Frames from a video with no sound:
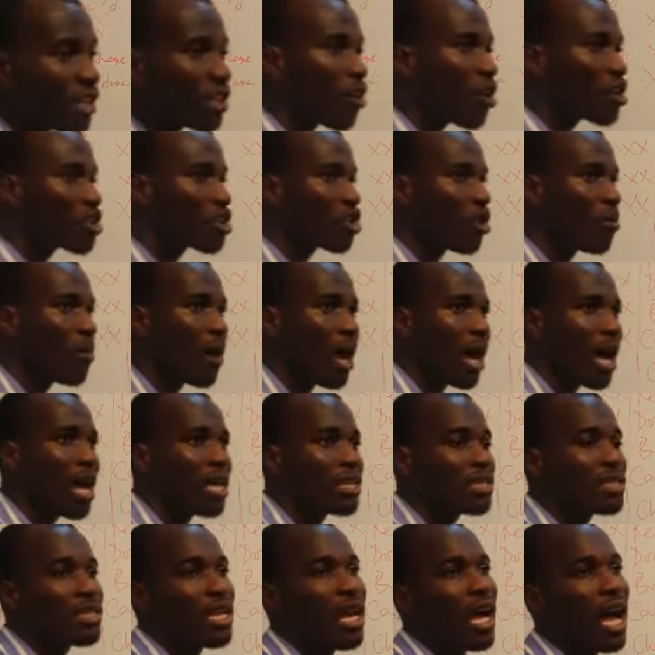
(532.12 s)
the
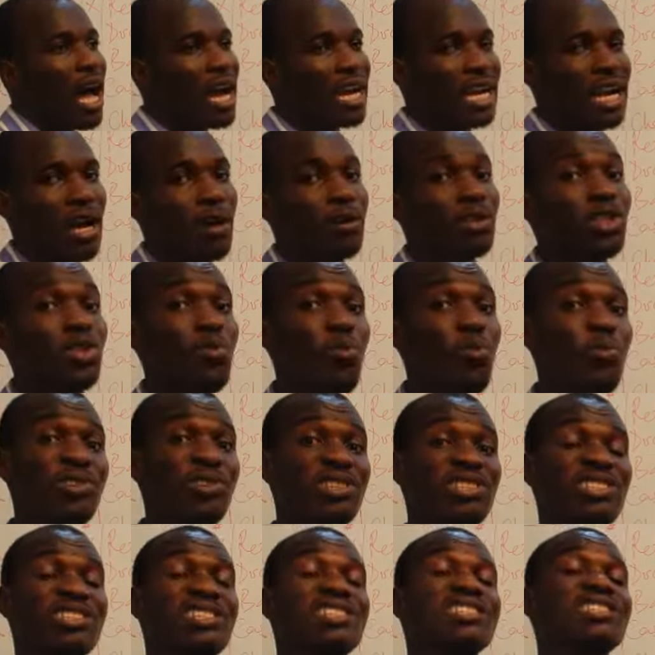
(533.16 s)
customer's account, which
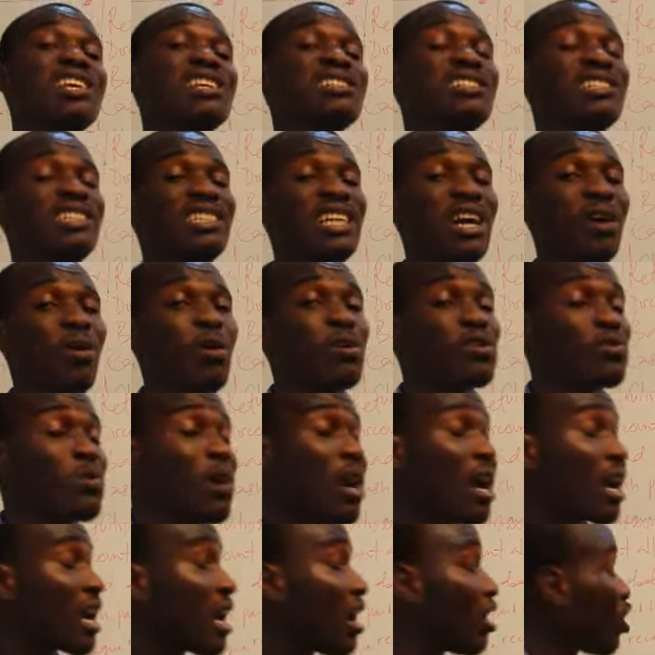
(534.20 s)
is the sales ledger control
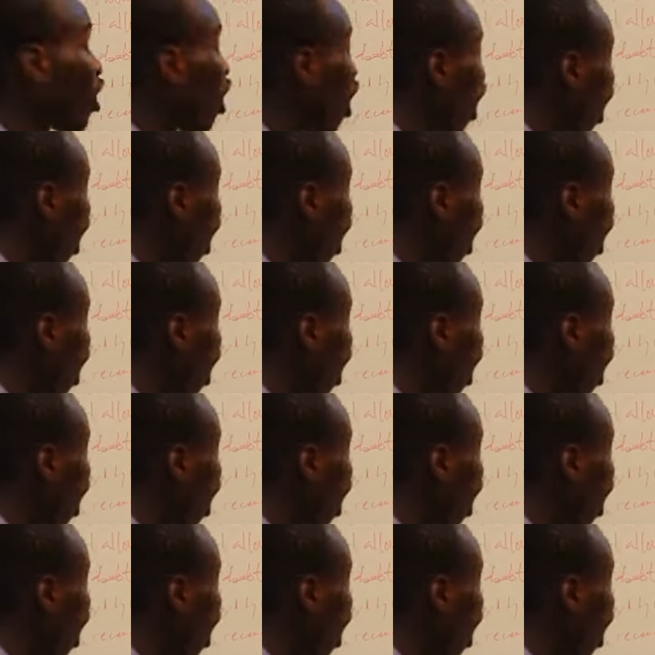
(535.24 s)
account